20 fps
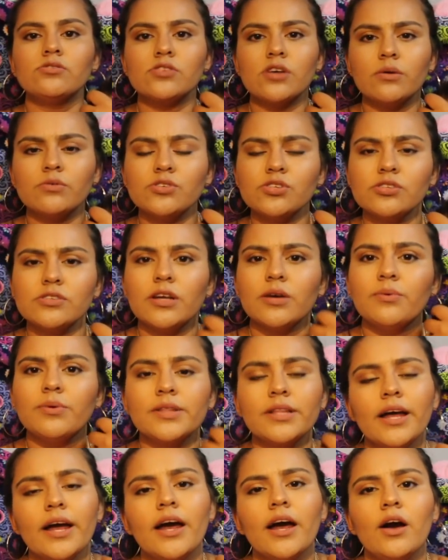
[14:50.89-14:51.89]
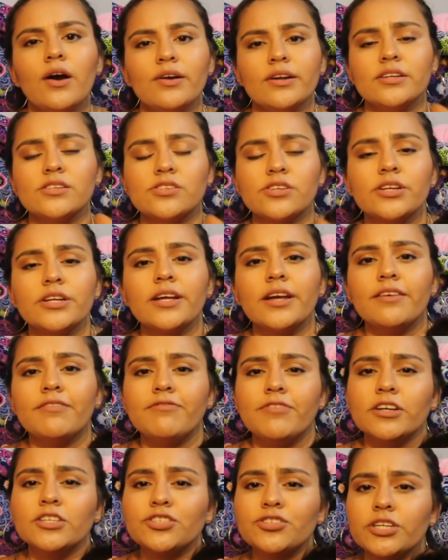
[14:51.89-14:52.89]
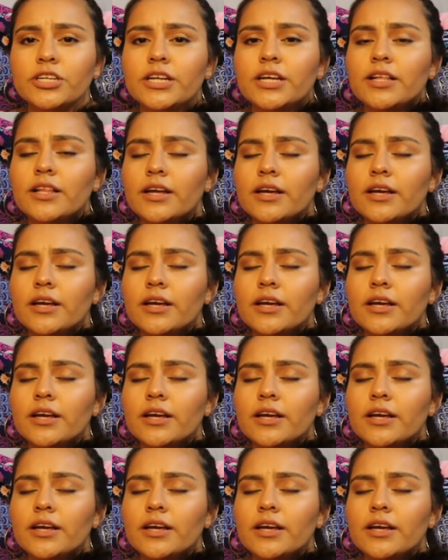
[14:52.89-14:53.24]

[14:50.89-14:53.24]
So I was just like, what the hell? And it started to get frustrating.